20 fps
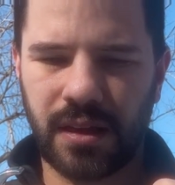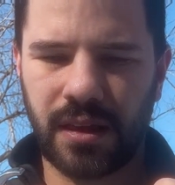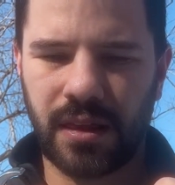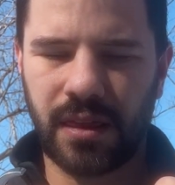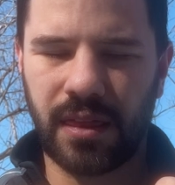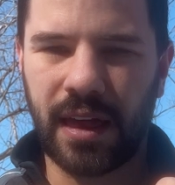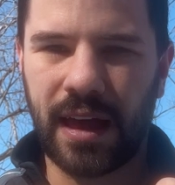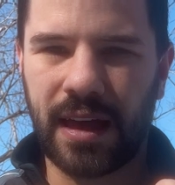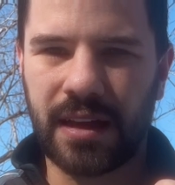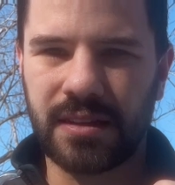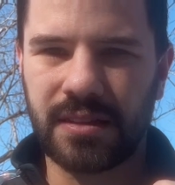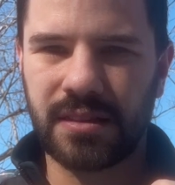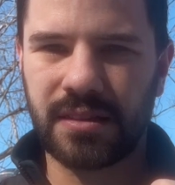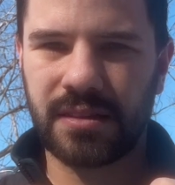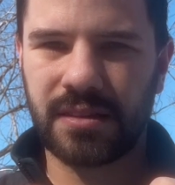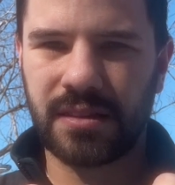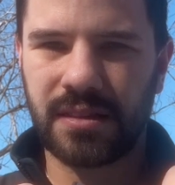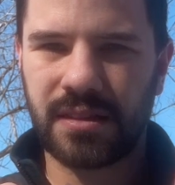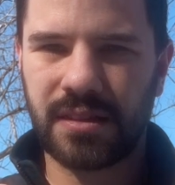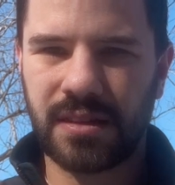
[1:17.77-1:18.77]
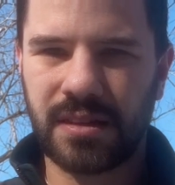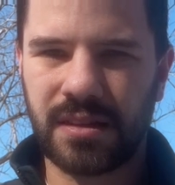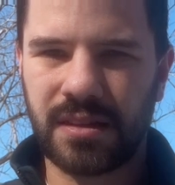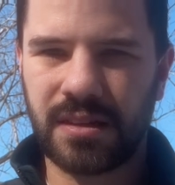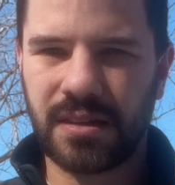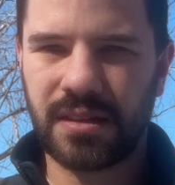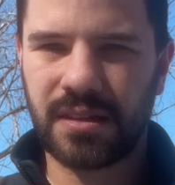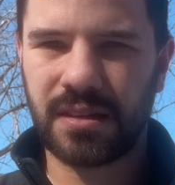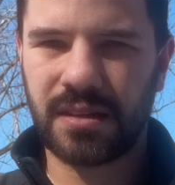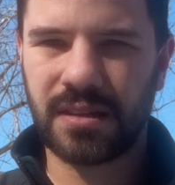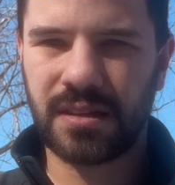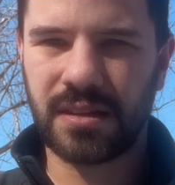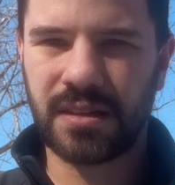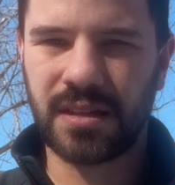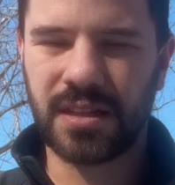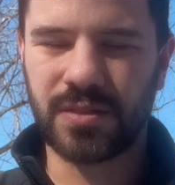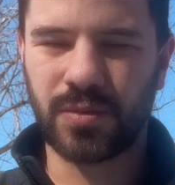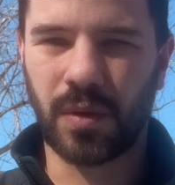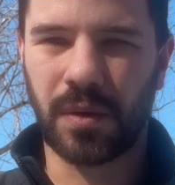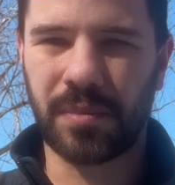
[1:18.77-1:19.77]
that
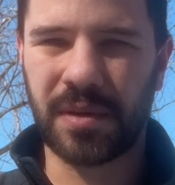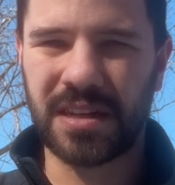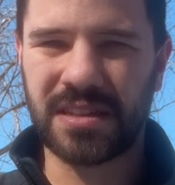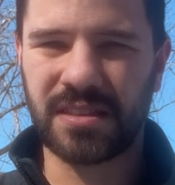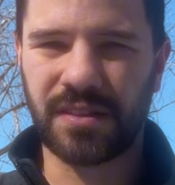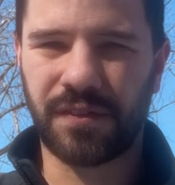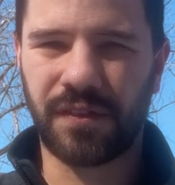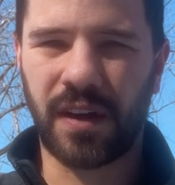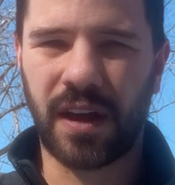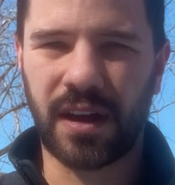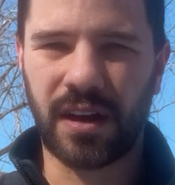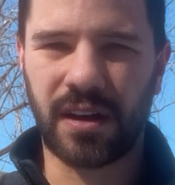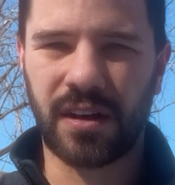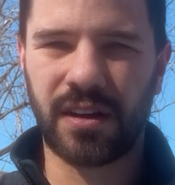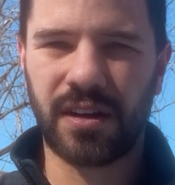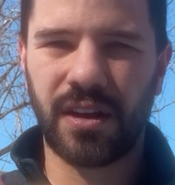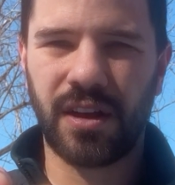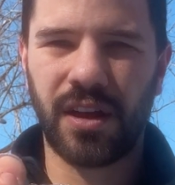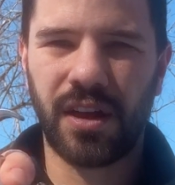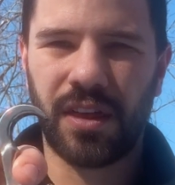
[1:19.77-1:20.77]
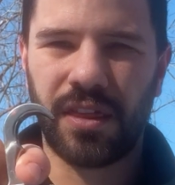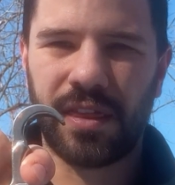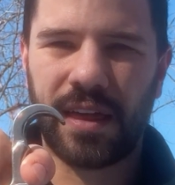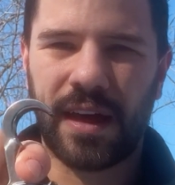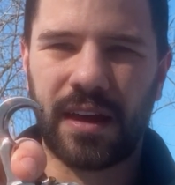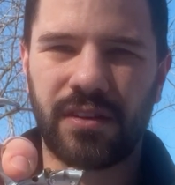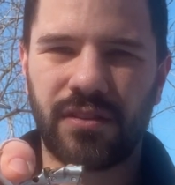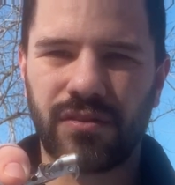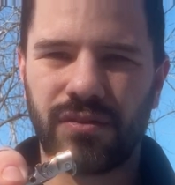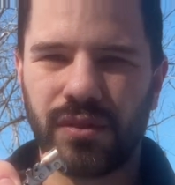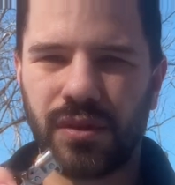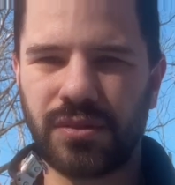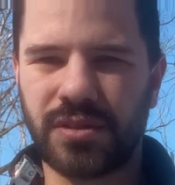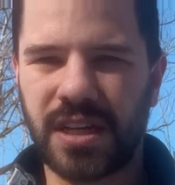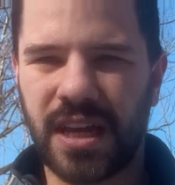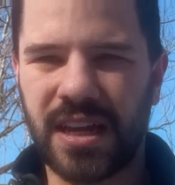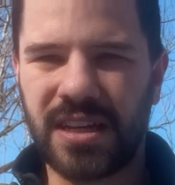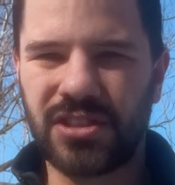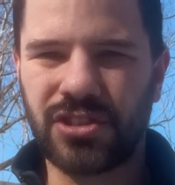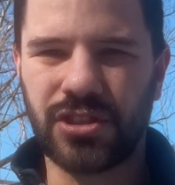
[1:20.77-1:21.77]
is what makes it fire, that
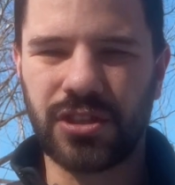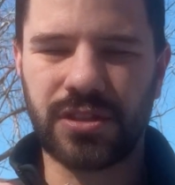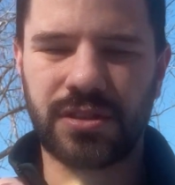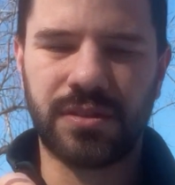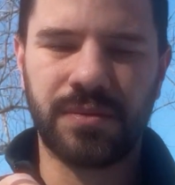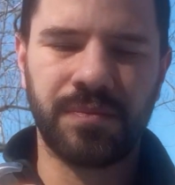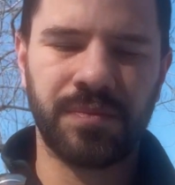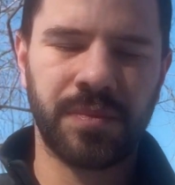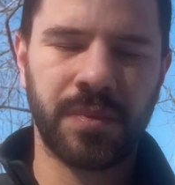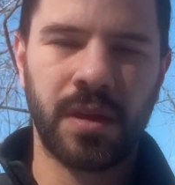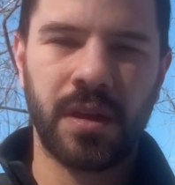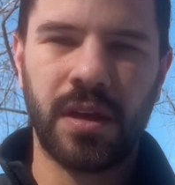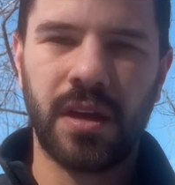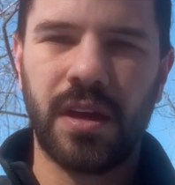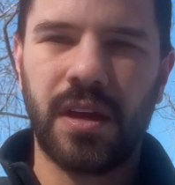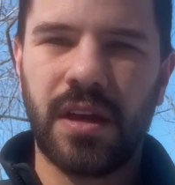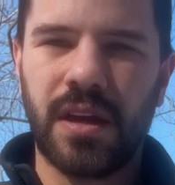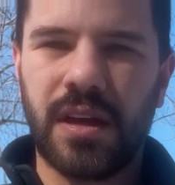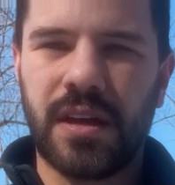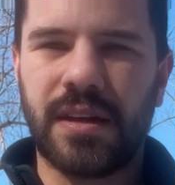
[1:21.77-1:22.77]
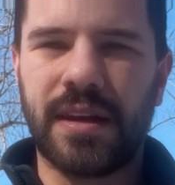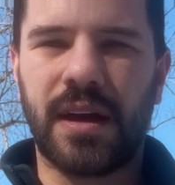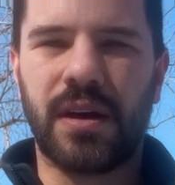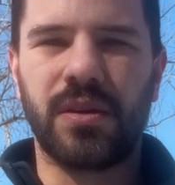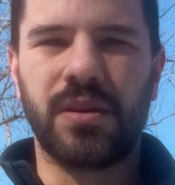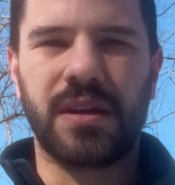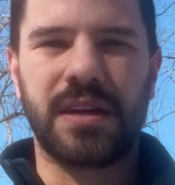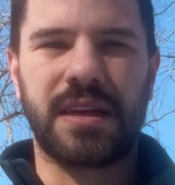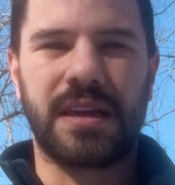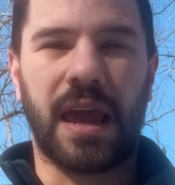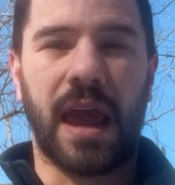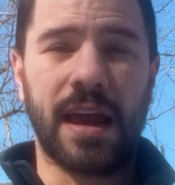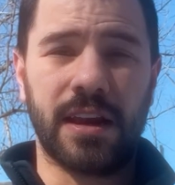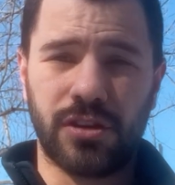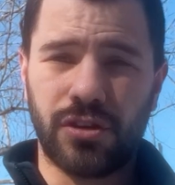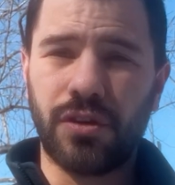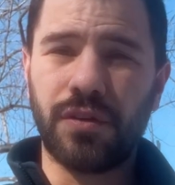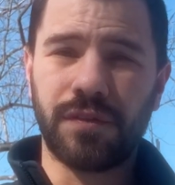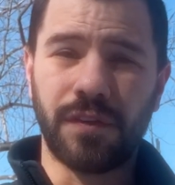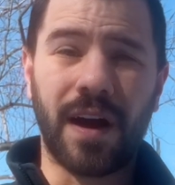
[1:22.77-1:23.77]
rotation. Now,
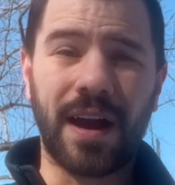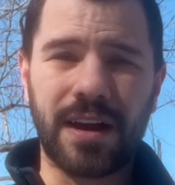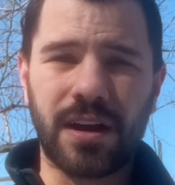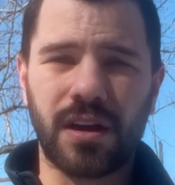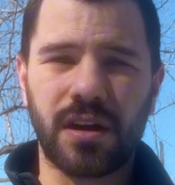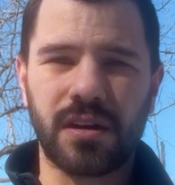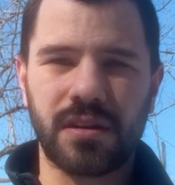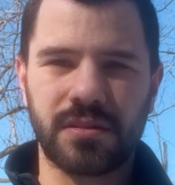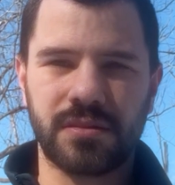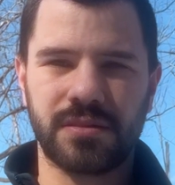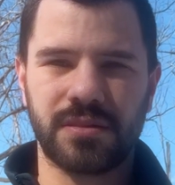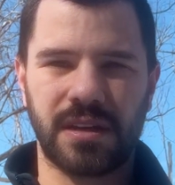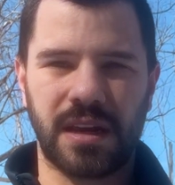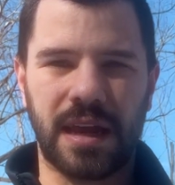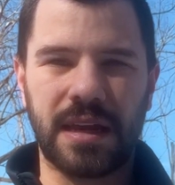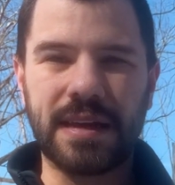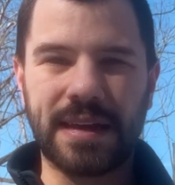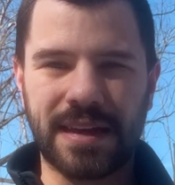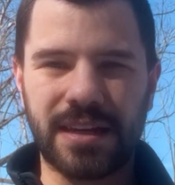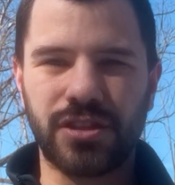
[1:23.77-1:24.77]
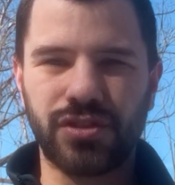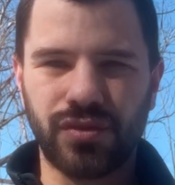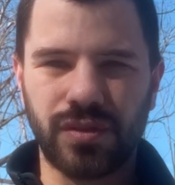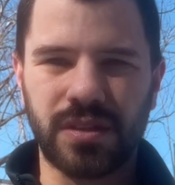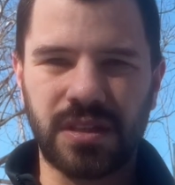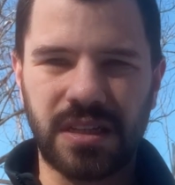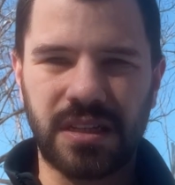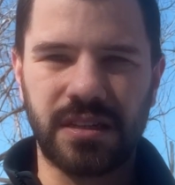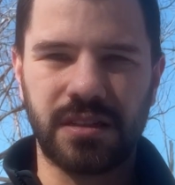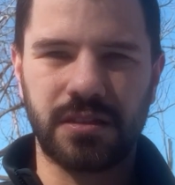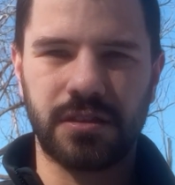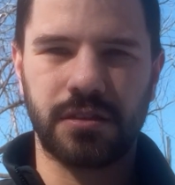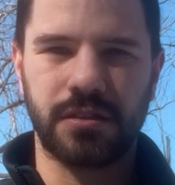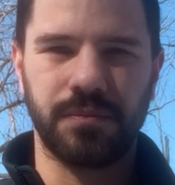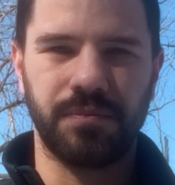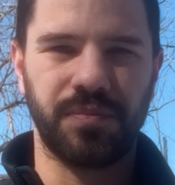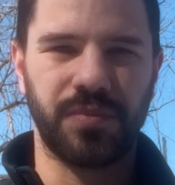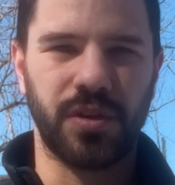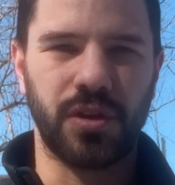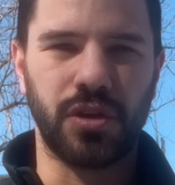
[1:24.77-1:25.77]
can you fire a hinge release
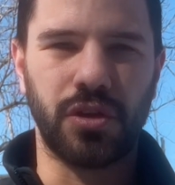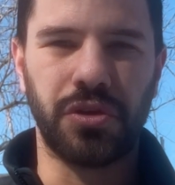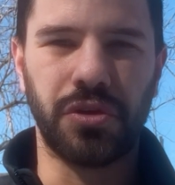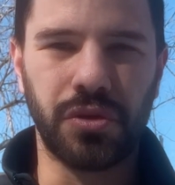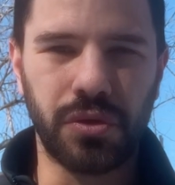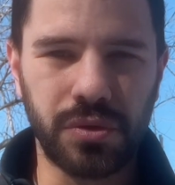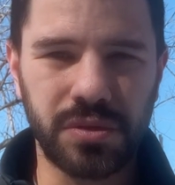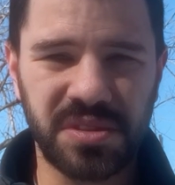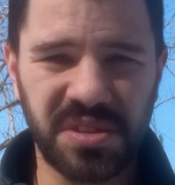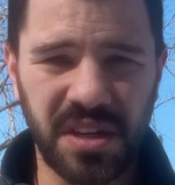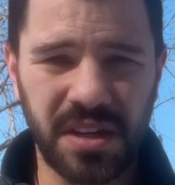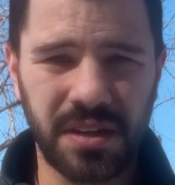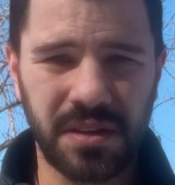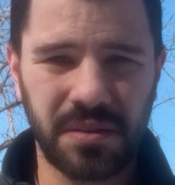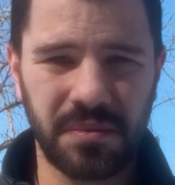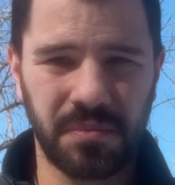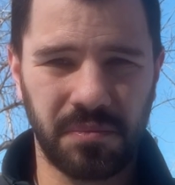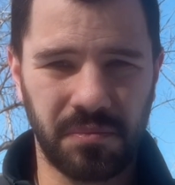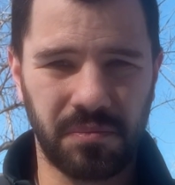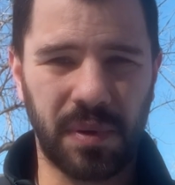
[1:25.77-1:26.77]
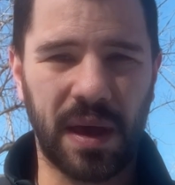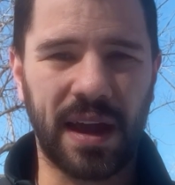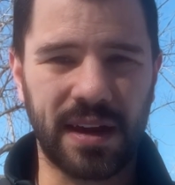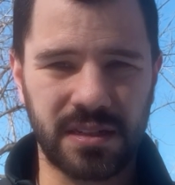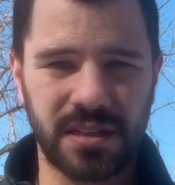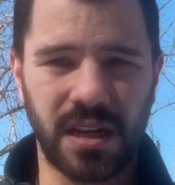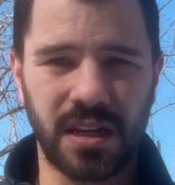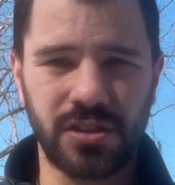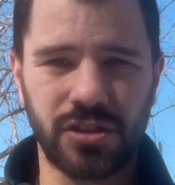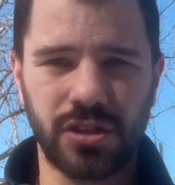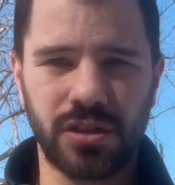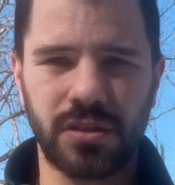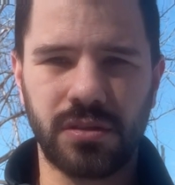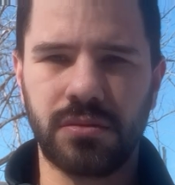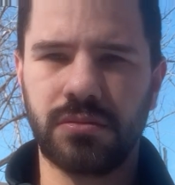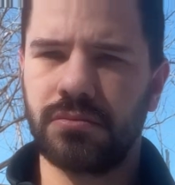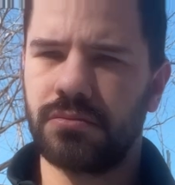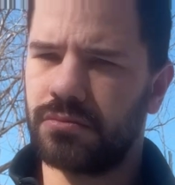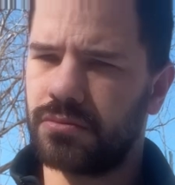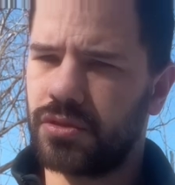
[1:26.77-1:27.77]
using back tension?
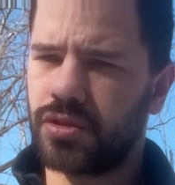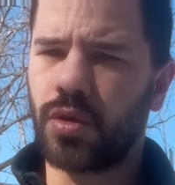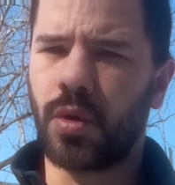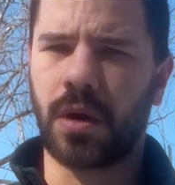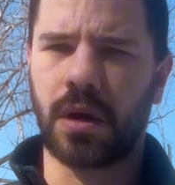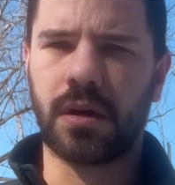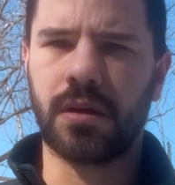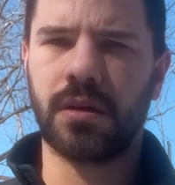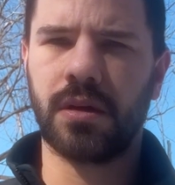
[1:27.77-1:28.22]
Sure.